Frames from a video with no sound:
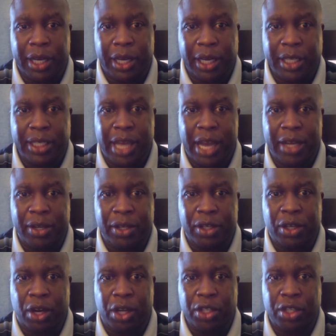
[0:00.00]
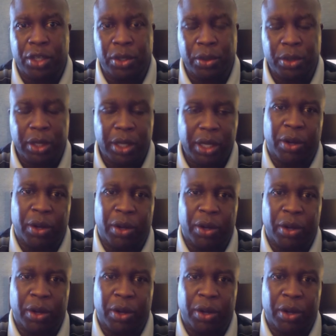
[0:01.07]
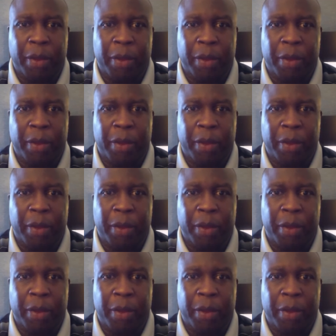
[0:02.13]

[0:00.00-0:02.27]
He's not gonna cost you, on